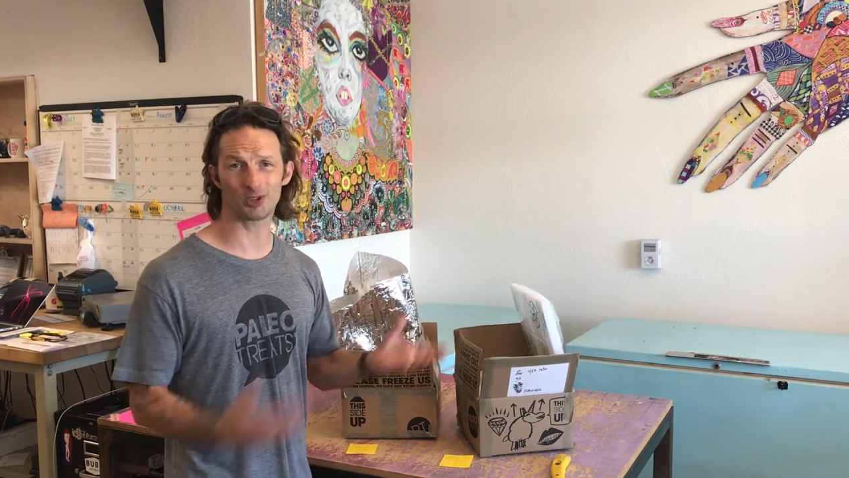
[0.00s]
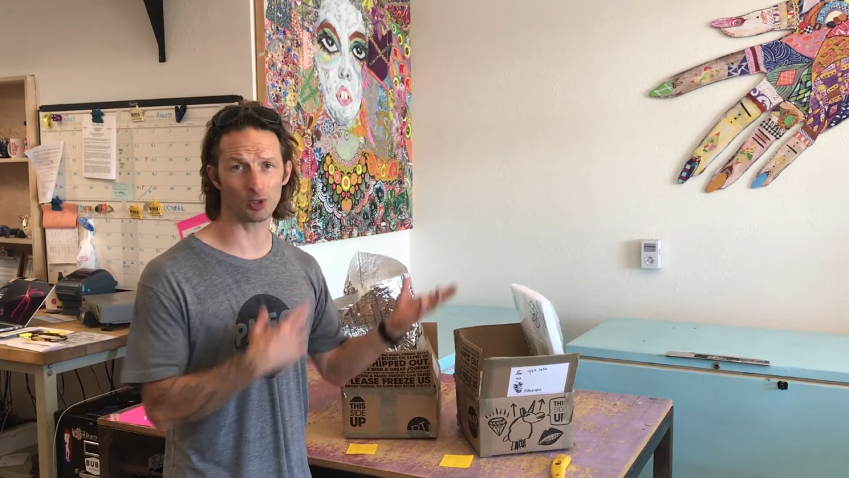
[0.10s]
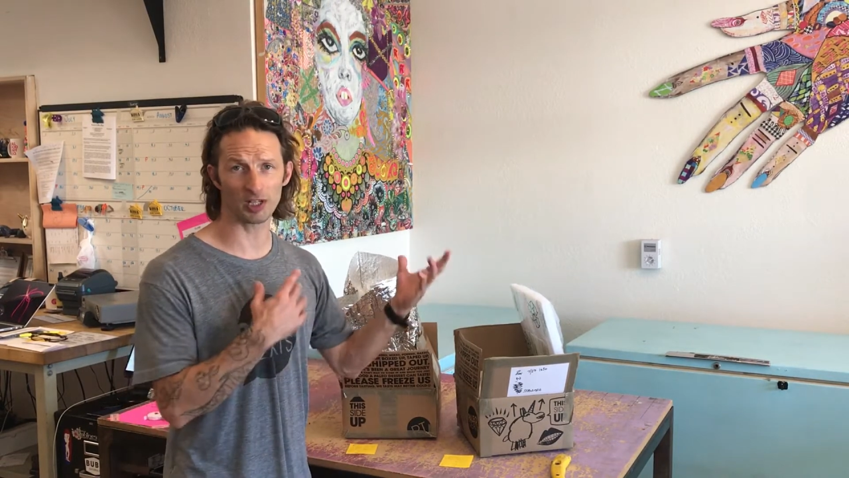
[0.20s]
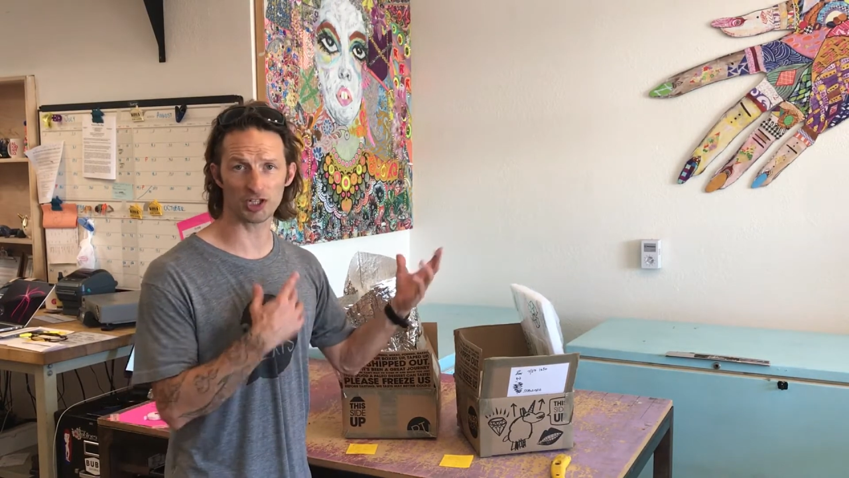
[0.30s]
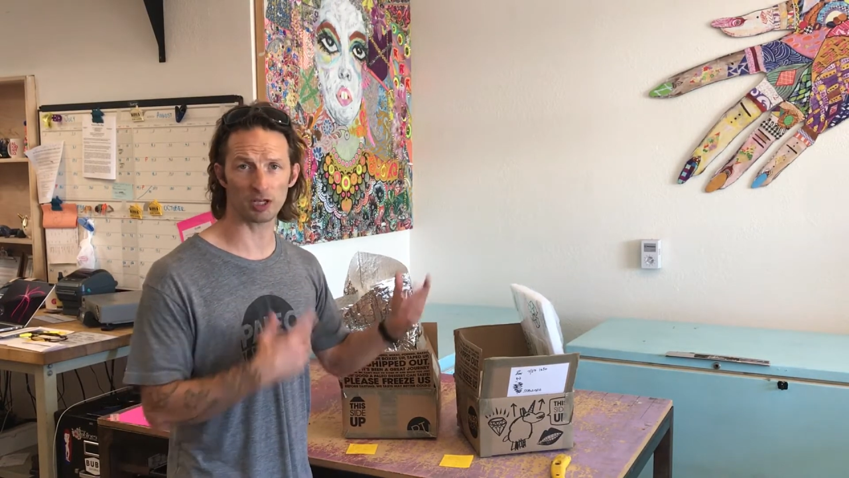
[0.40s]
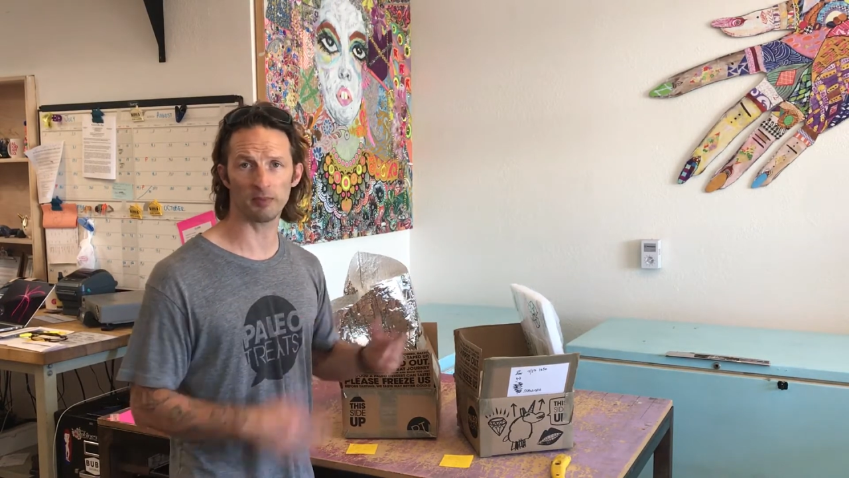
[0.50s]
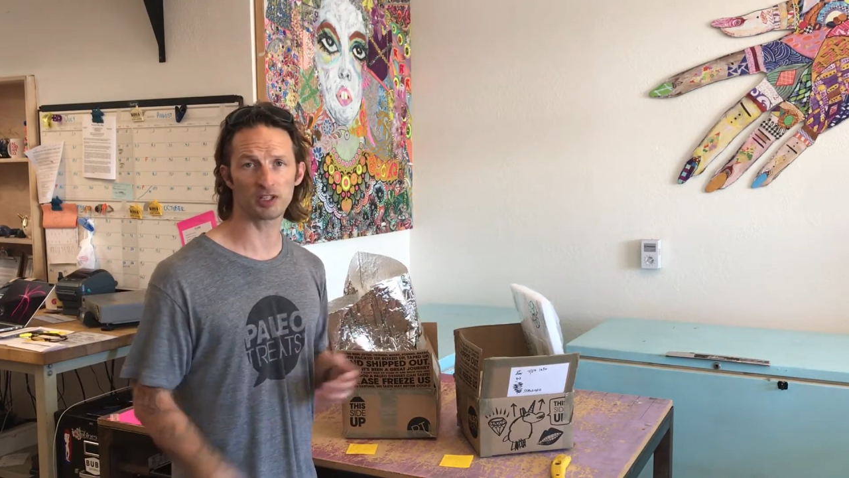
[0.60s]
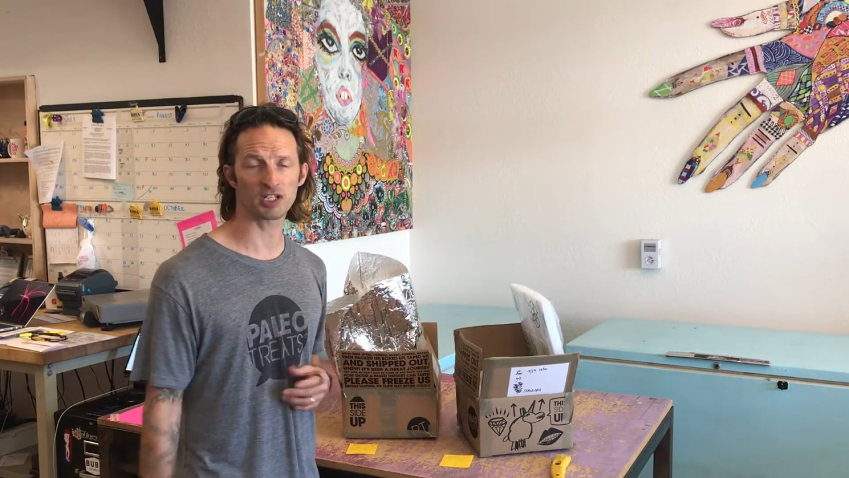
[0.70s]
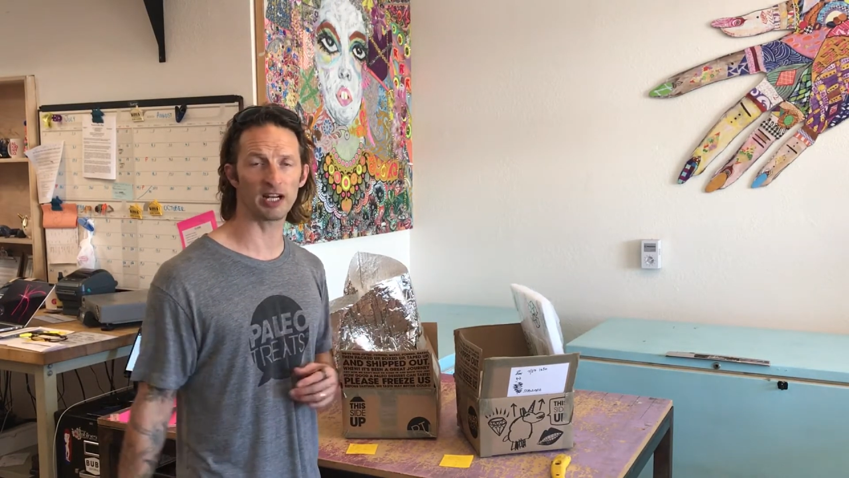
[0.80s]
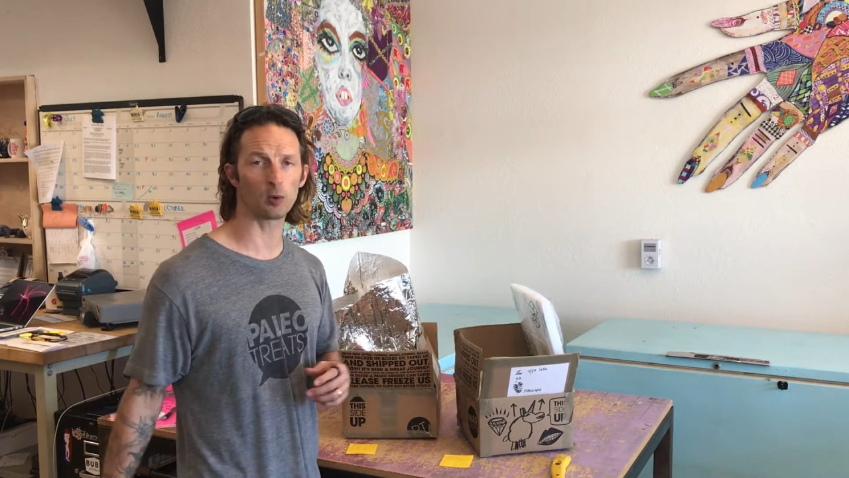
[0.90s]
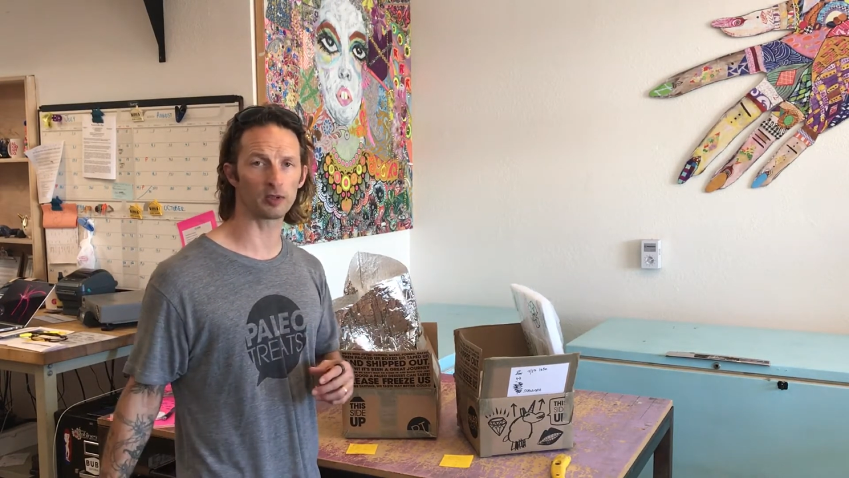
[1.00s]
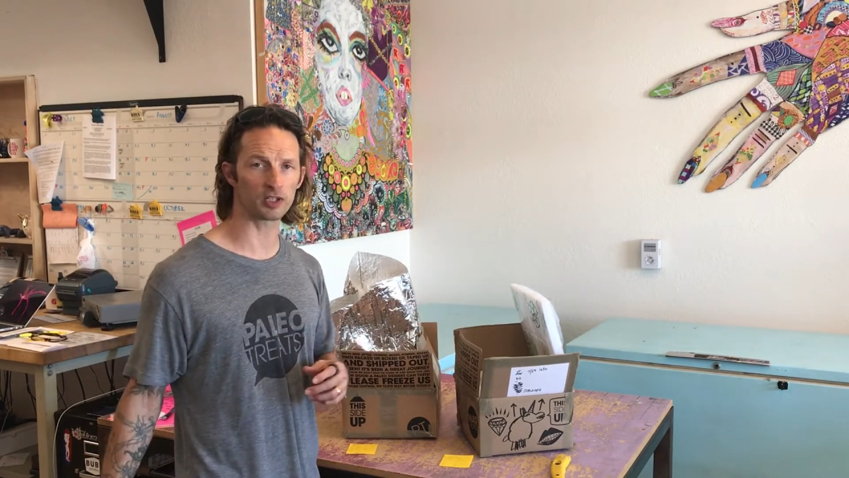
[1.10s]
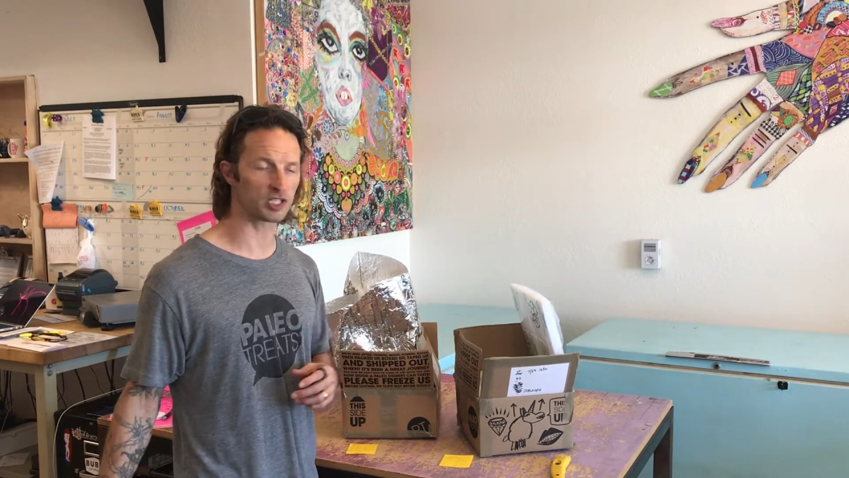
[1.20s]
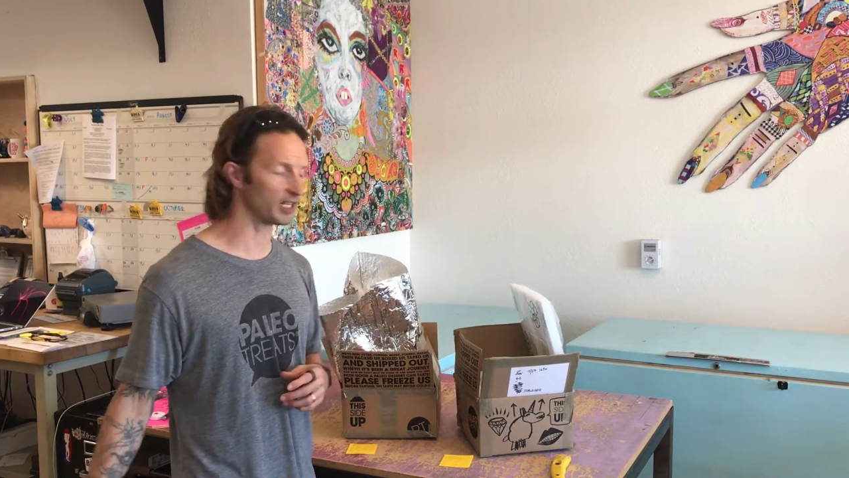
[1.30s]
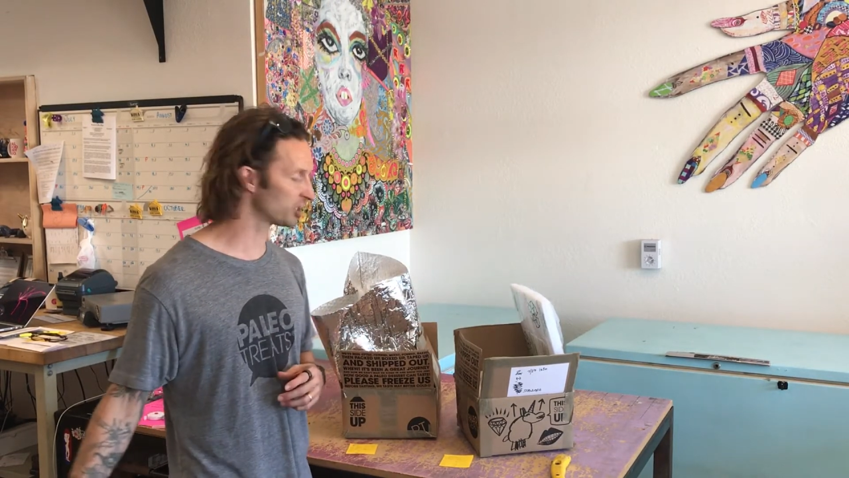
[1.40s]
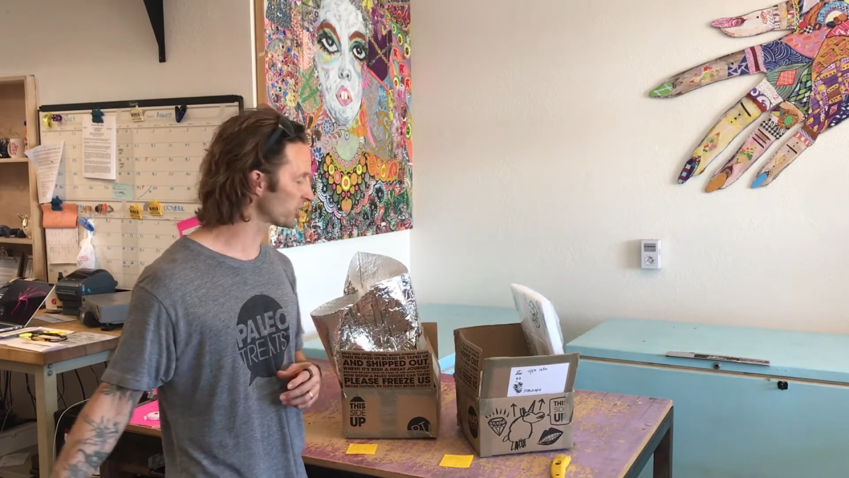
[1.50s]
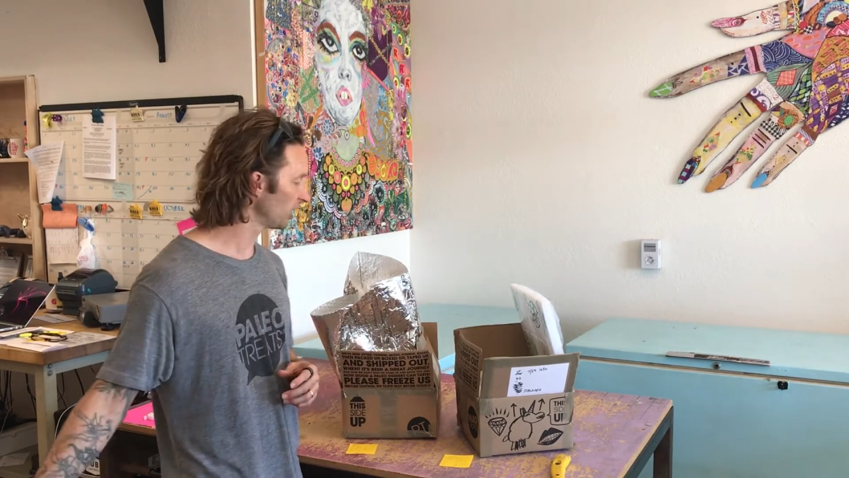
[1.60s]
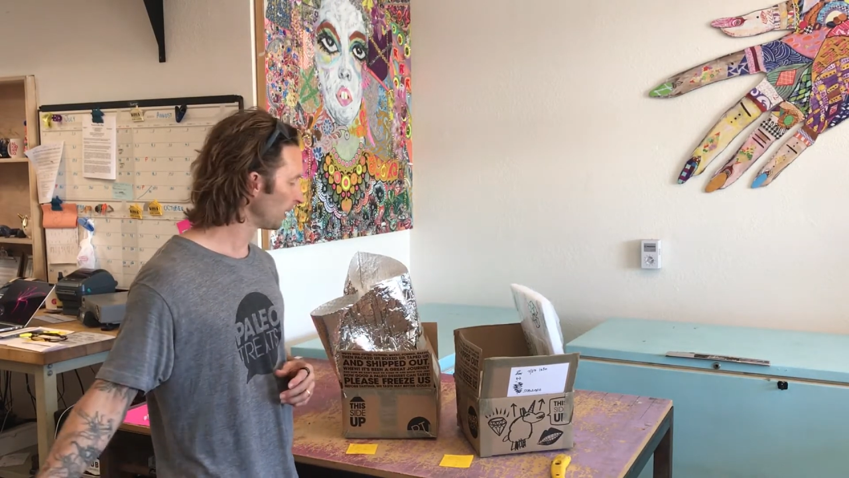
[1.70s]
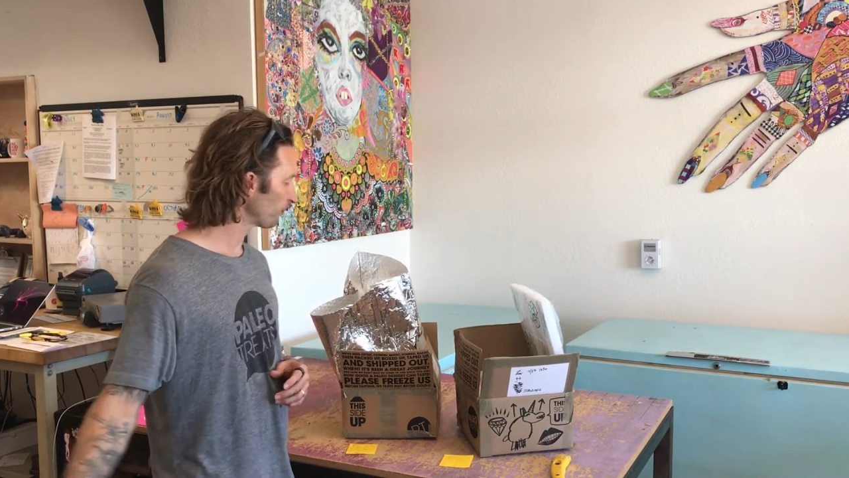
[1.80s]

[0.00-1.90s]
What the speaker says: 2-day shipments anywhere in the States.